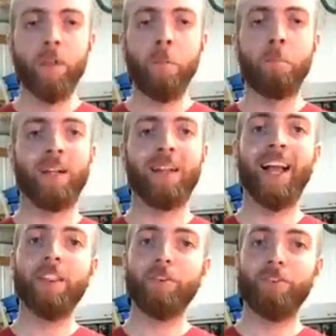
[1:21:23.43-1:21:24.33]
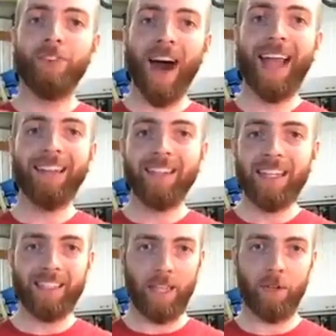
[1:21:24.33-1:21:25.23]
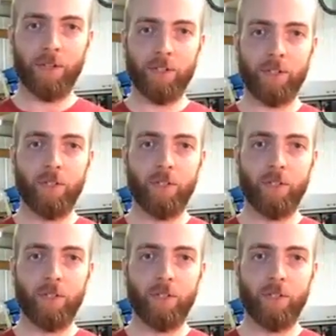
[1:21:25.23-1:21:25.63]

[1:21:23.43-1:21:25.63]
But a lot of the fine details,